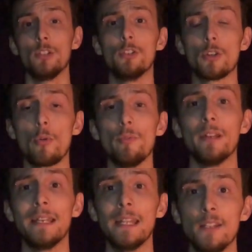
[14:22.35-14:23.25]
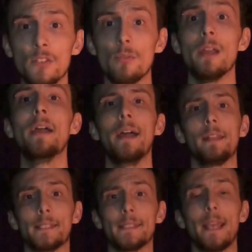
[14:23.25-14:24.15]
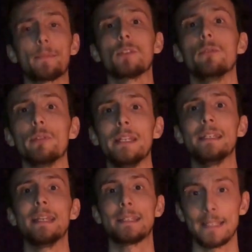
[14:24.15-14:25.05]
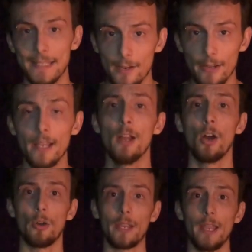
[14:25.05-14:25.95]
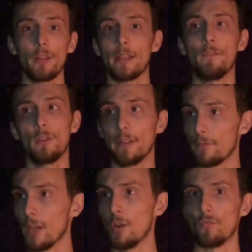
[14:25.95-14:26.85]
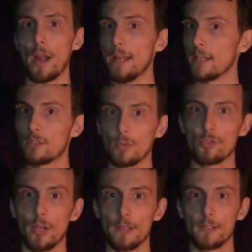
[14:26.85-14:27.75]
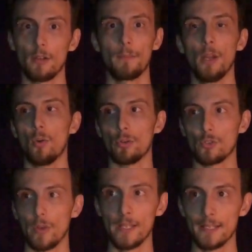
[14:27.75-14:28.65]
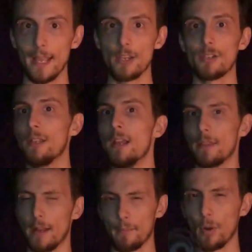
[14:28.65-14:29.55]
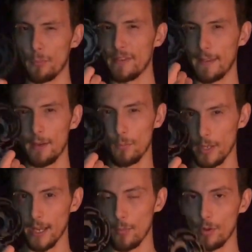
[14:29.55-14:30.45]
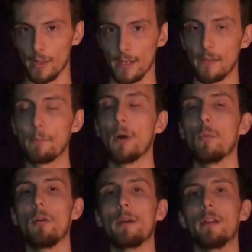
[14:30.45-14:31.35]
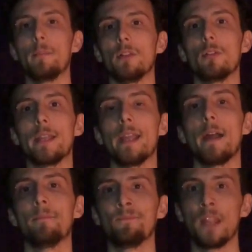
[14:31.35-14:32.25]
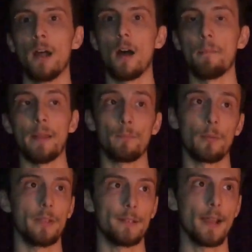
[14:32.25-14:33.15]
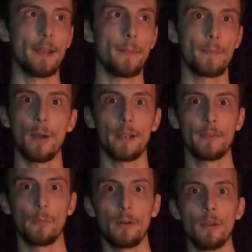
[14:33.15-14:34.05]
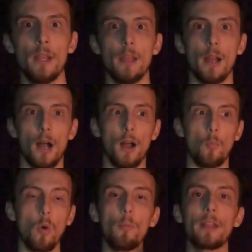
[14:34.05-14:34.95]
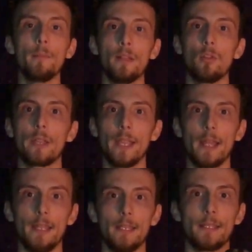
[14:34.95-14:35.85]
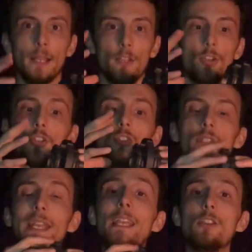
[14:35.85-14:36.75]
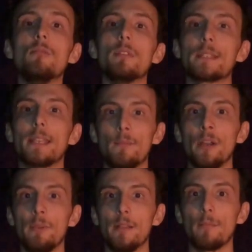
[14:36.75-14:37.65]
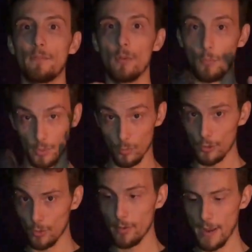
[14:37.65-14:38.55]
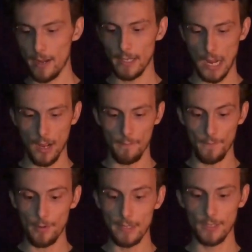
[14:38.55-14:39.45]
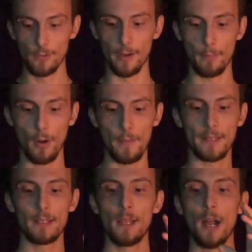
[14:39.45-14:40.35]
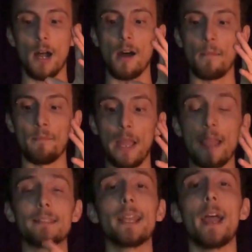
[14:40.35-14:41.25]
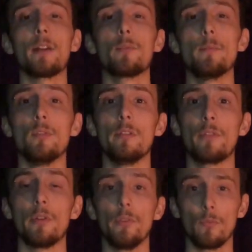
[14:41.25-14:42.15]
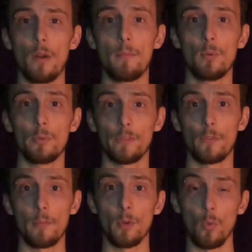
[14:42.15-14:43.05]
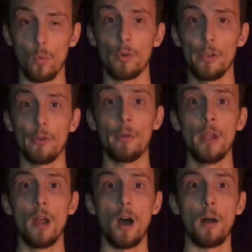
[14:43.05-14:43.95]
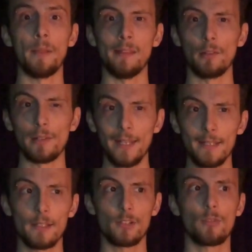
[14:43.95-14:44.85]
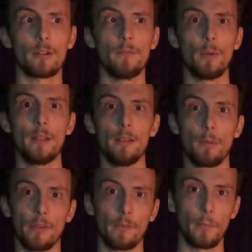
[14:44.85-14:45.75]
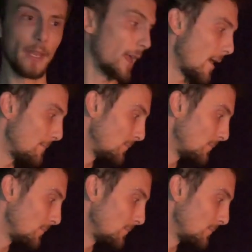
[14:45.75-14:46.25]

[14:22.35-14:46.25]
You don't need to unless it's absolutely necessary, okay? Like if you lived right next to a truck stop or a train station, then I'd probably say you want to get one of these. But what we're going to be looking at, and probably a dynamic mic as well, what we're going to be looking at is you can use EQ the same way we did before, which we'll talk about very soon, I promise, as to how to remove those rumbles from your audio in the least destructive way that you possibly can.